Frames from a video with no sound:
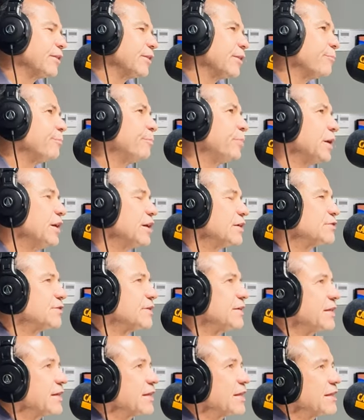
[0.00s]
the perks
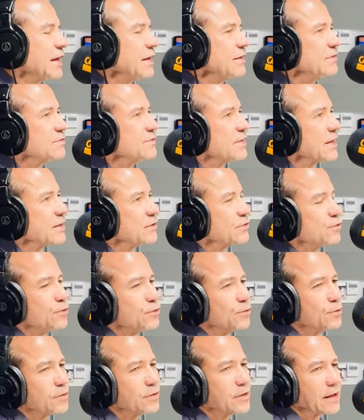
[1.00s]
and the things that
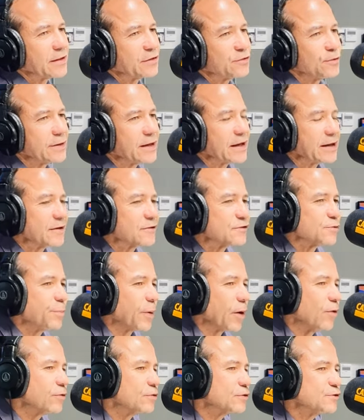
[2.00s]
you that you get
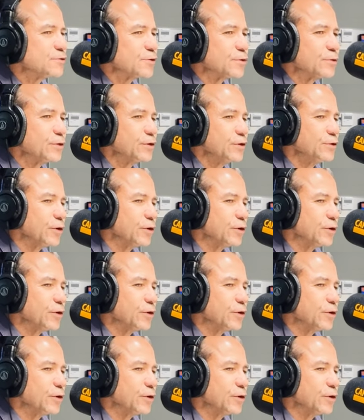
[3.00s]
exposed to,